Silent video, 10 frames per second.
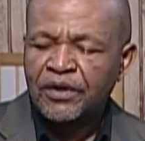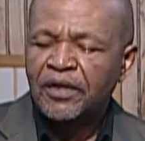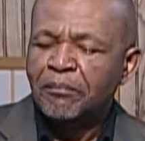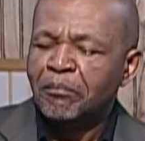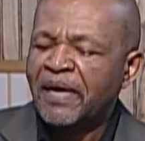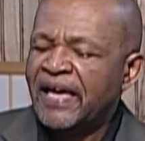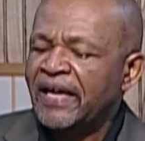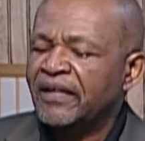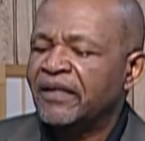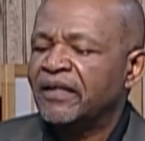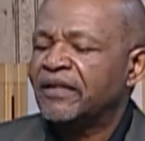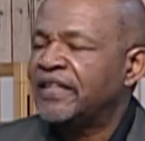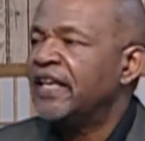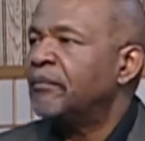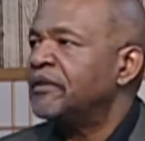made
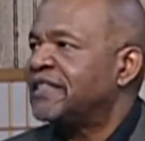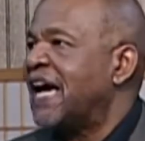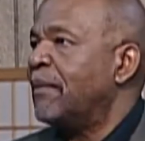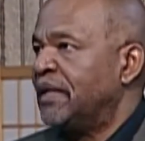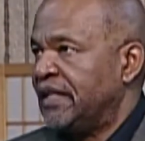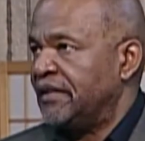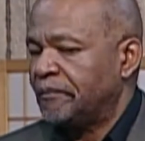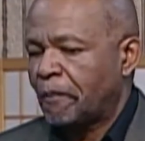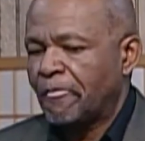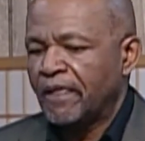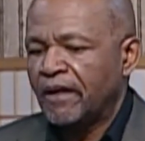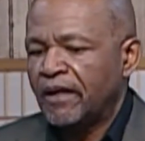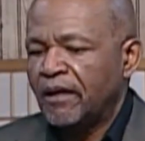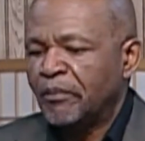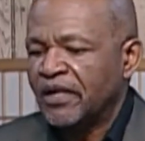them dominant,
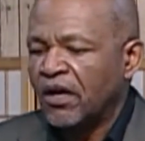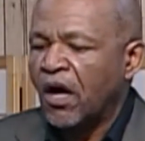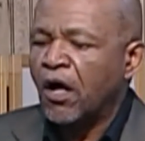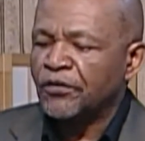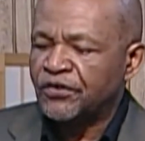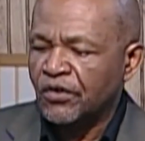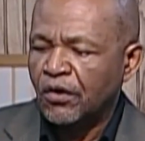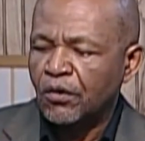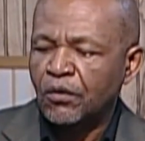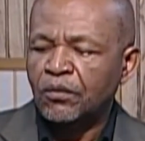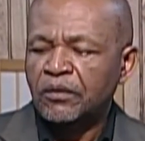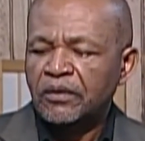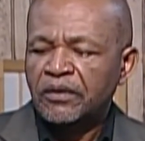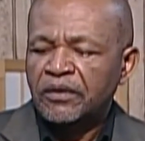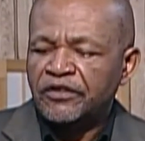but it also
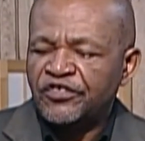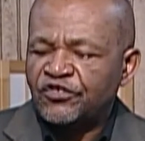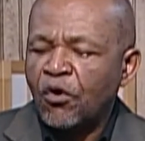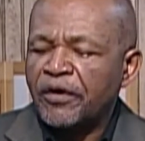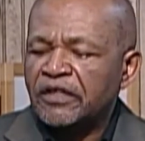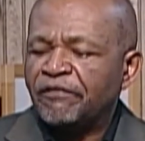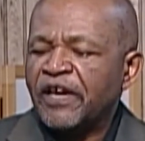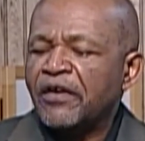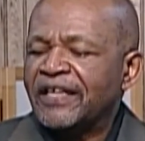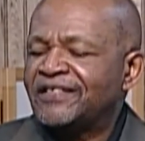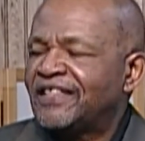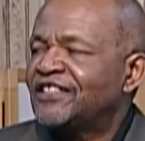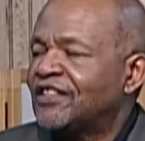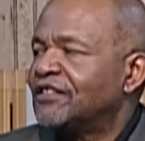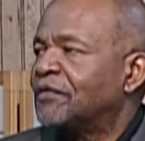distorted the very
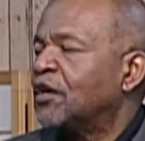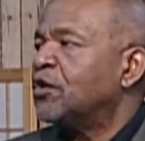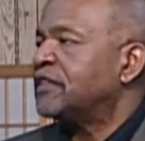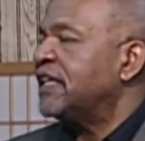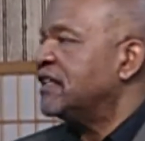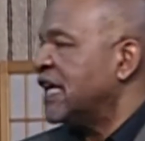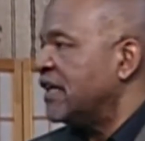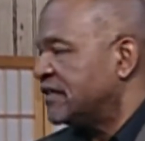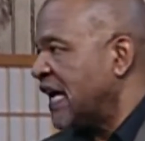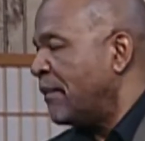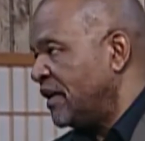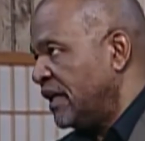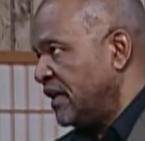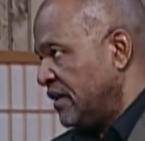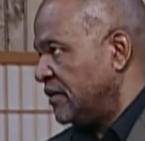existence of those they did not
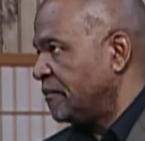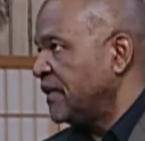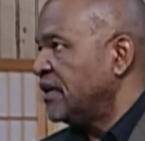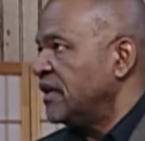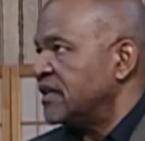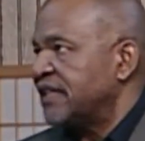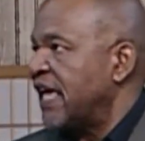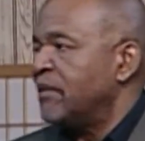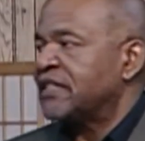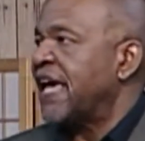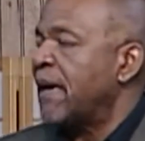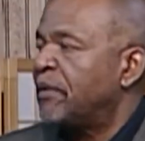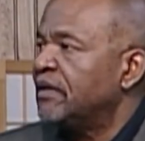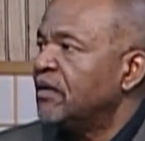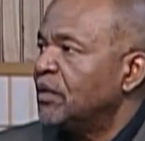dominate. The same has
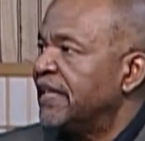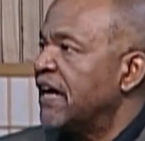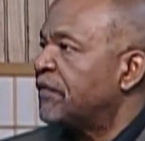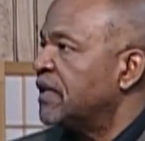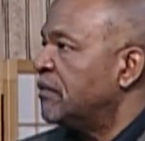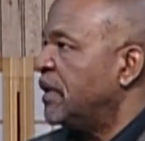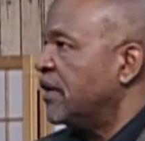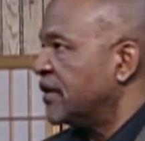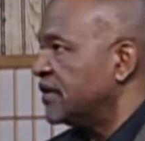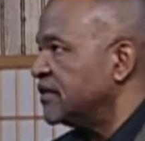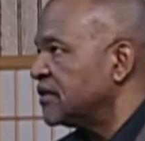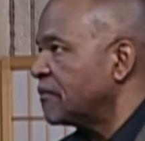happened with African Americans.